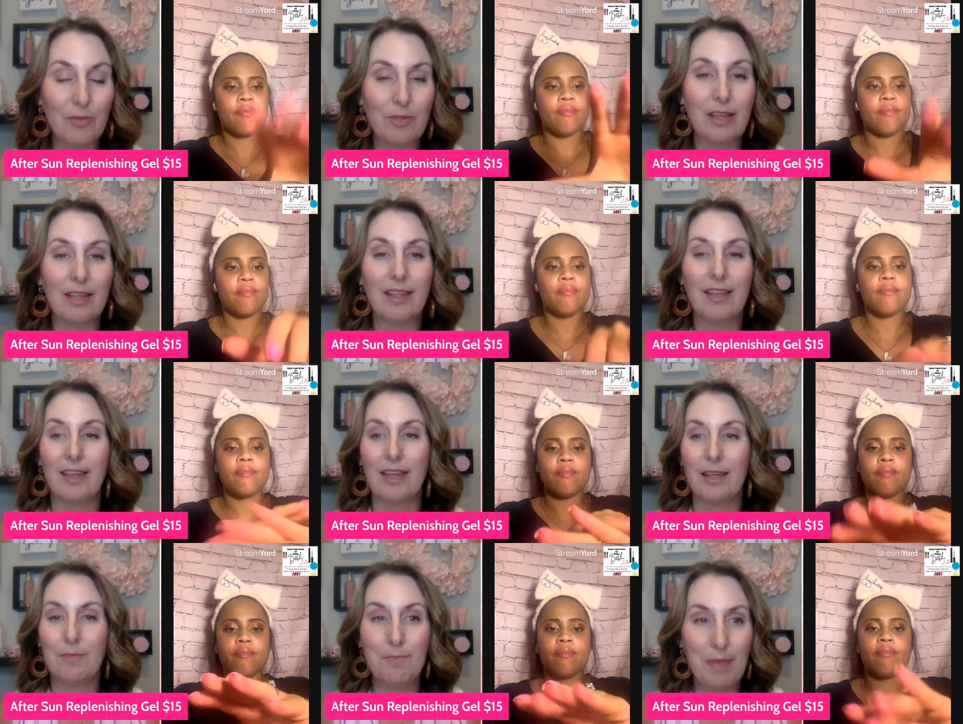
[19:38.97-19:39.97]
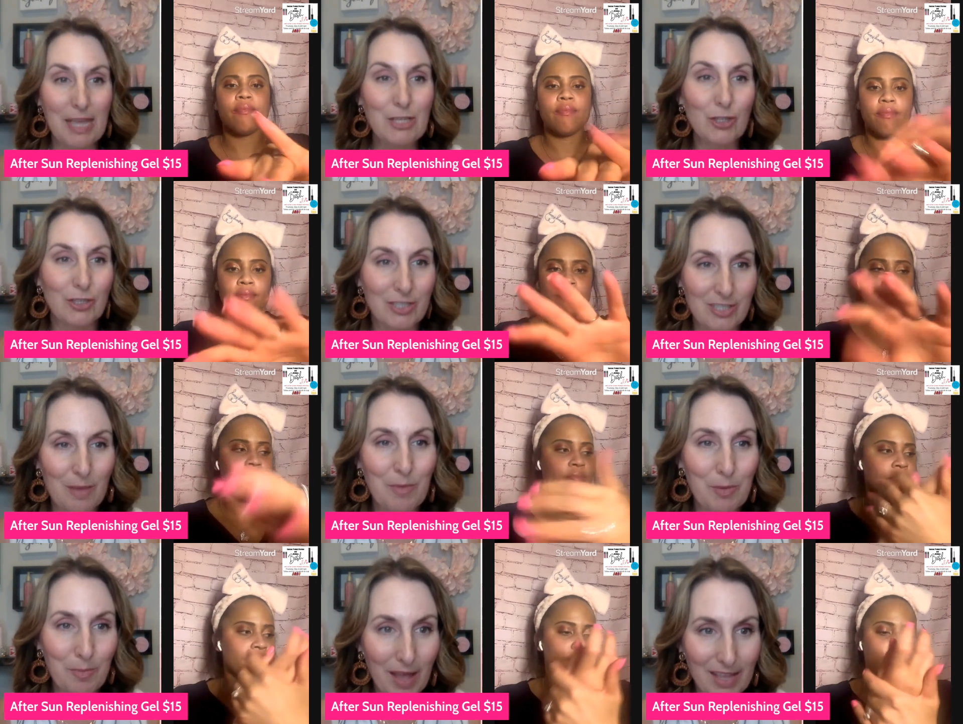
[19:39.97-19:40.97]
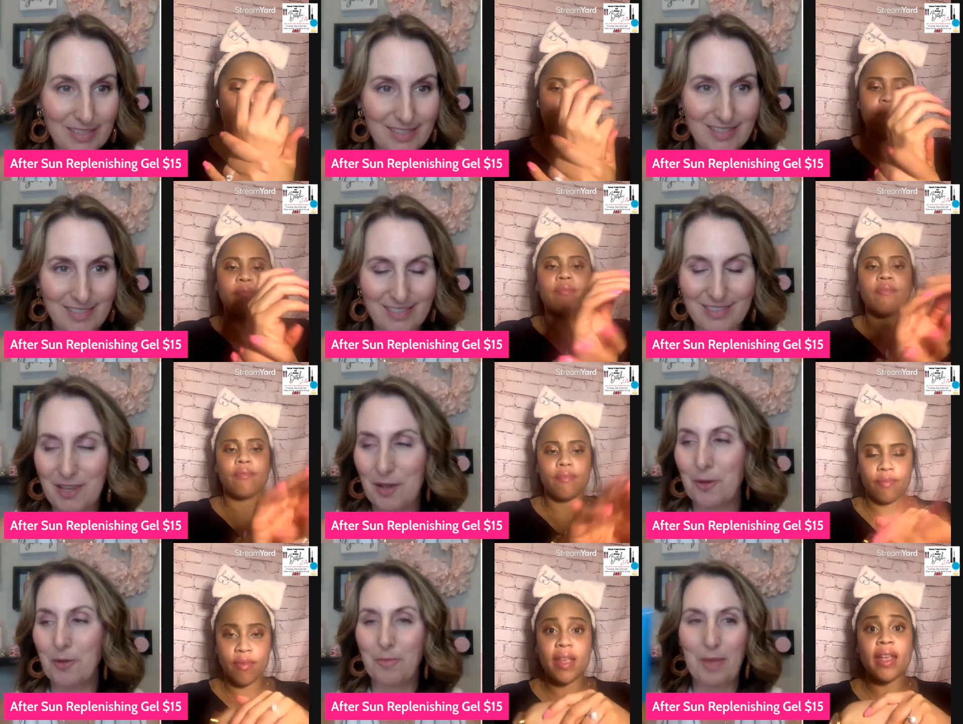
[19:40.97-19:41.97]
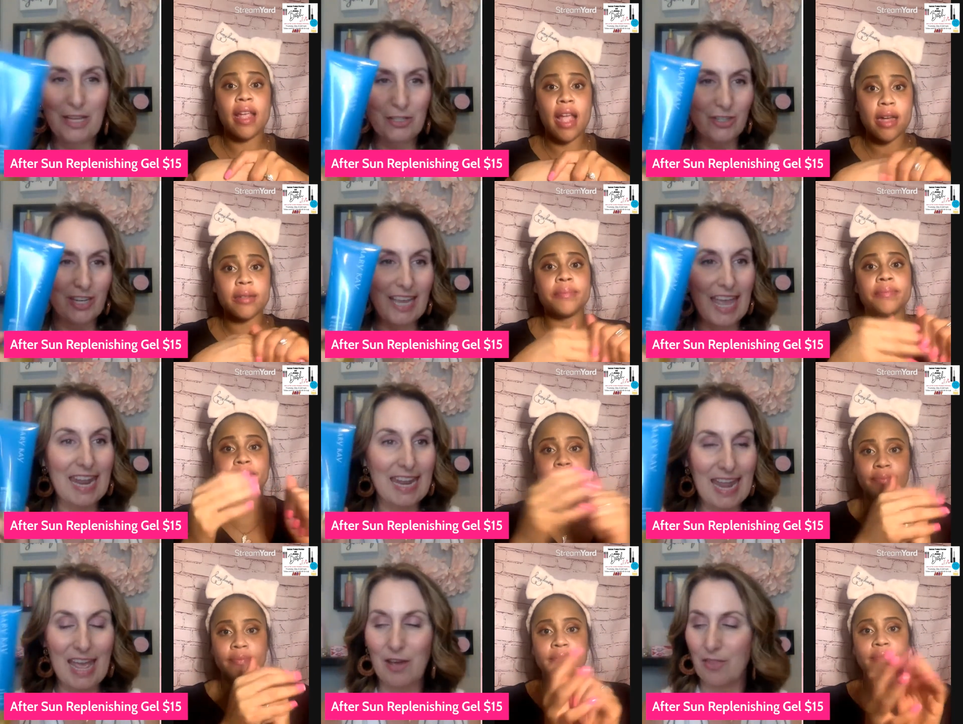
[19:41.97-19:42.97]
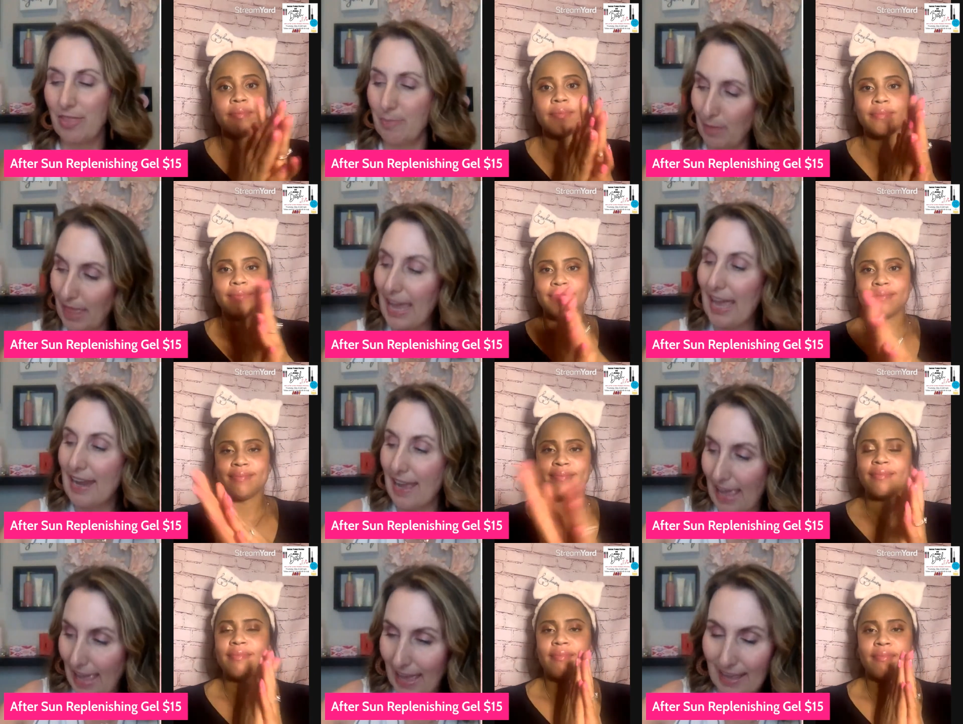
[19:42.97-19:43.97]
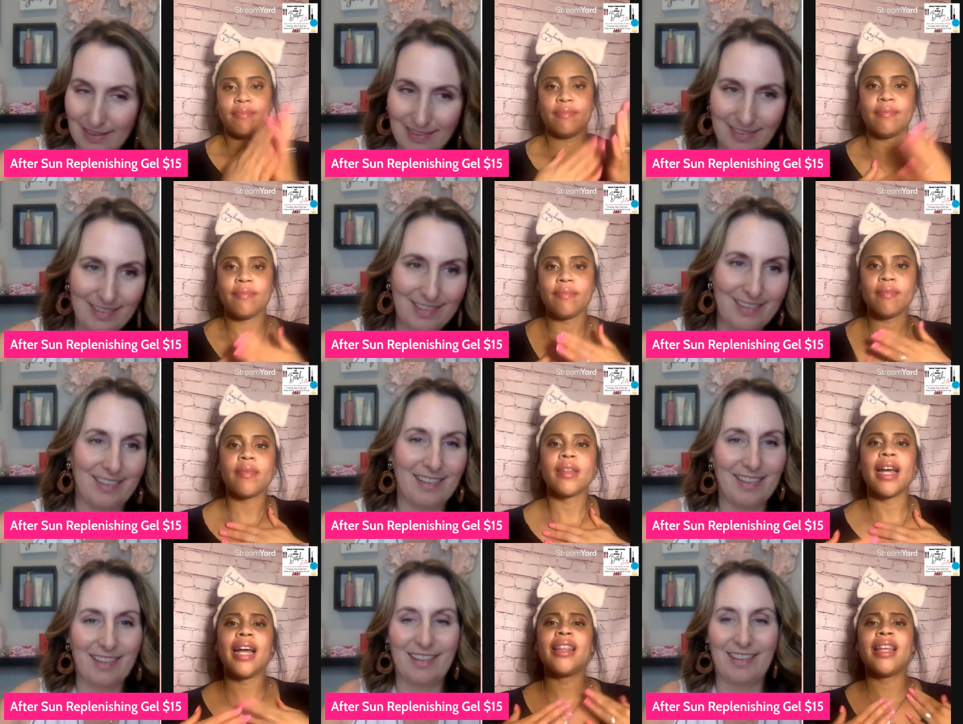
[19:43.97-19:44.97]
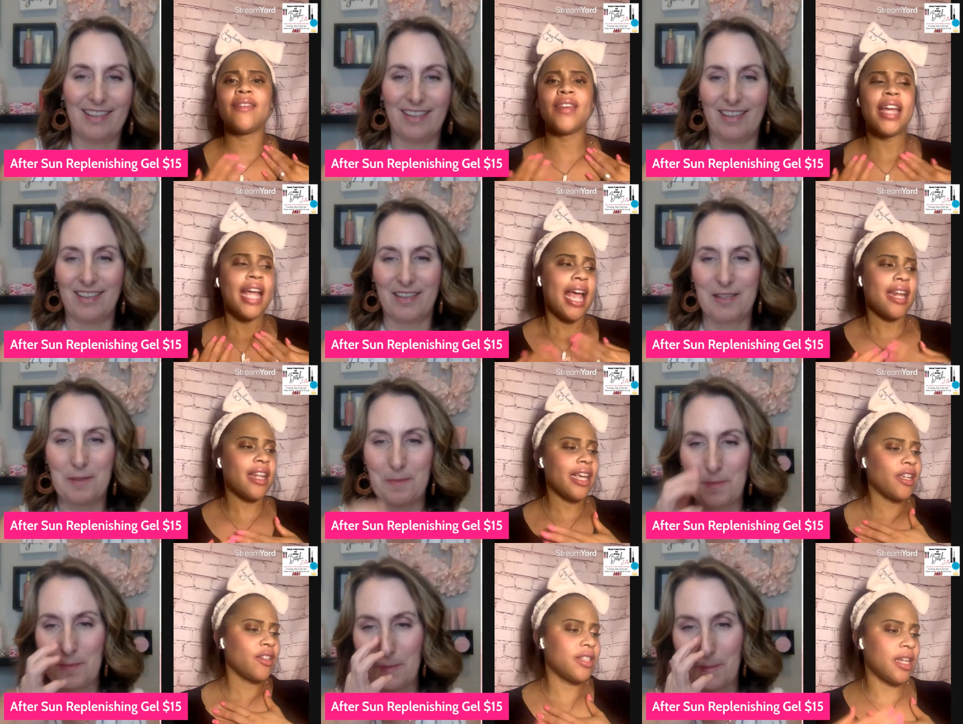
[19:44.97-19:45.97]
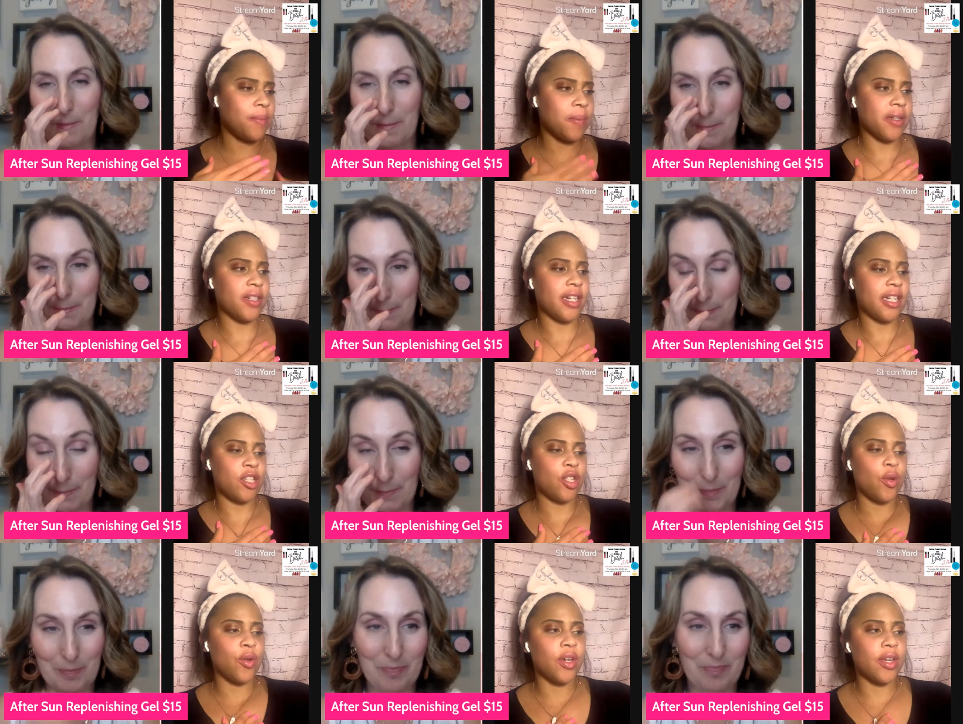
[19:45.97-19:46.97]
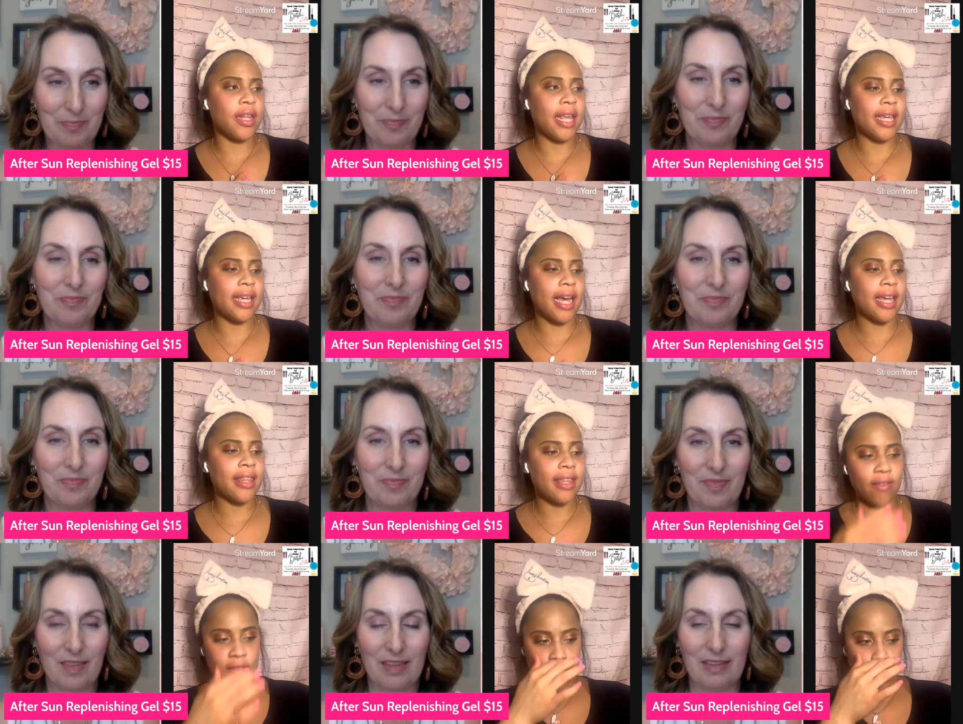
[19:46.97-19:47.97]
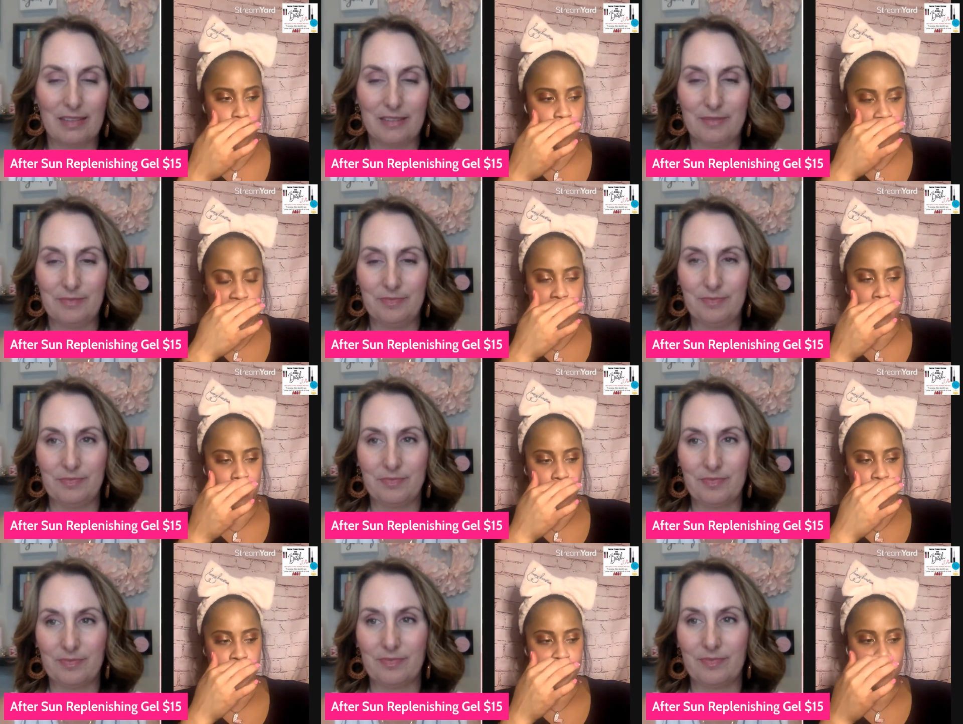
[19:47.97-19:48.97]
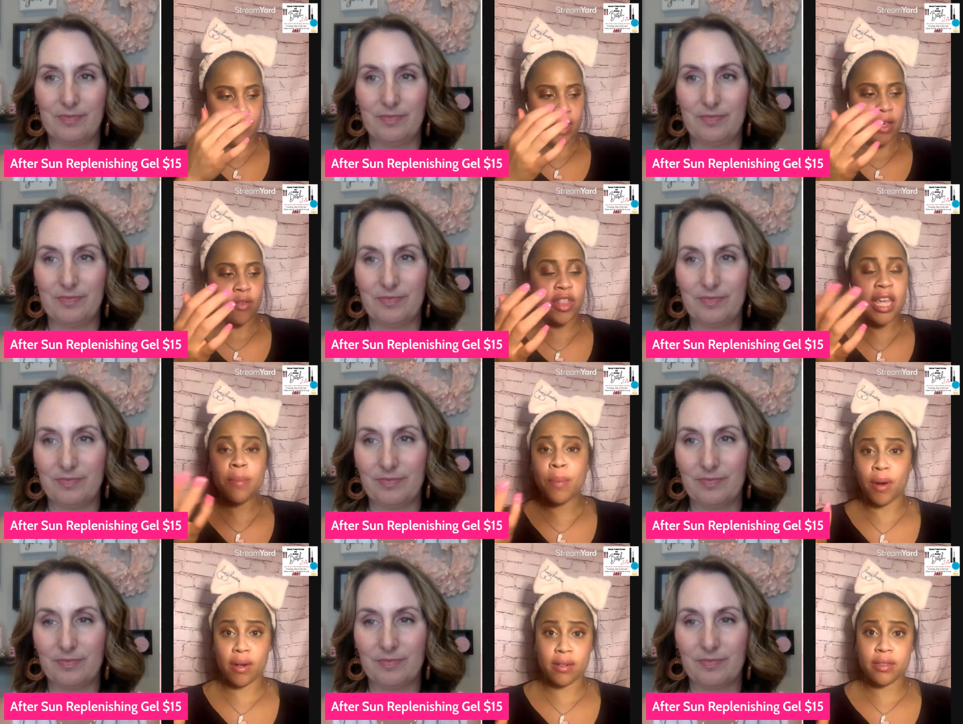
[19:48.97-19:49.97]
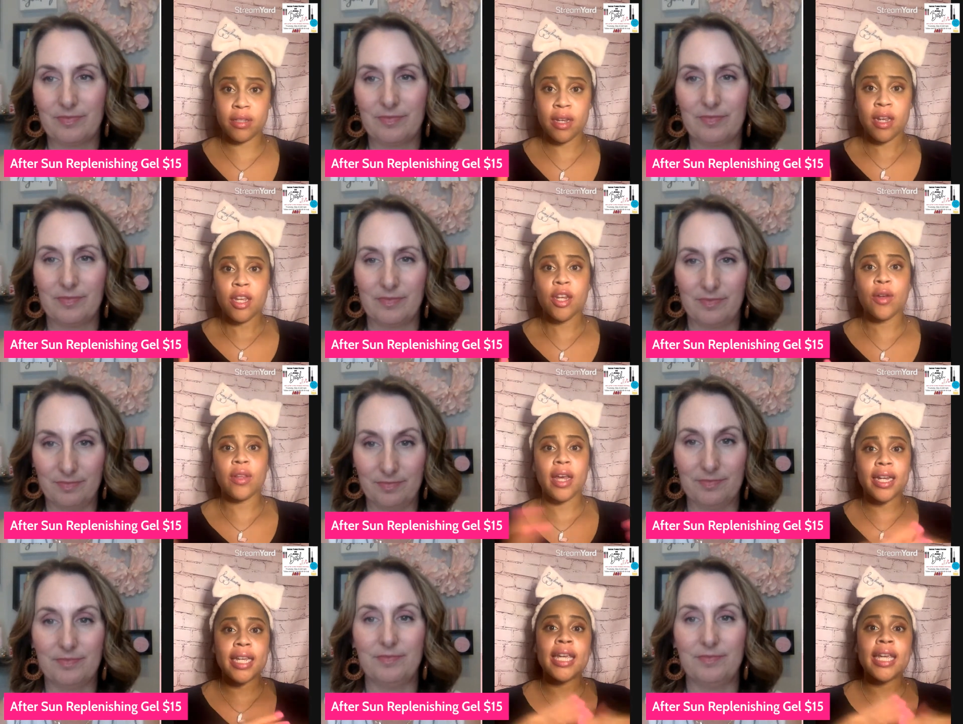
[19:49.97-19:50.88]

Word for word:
Speaker 1: know, the major summer months. So make yeah. sure you now plan ahead. I
Speaker 2: love it. And like you said, Bridget, it's so good. Like I even think for um theme parks. You know, a mm-hmm. lot of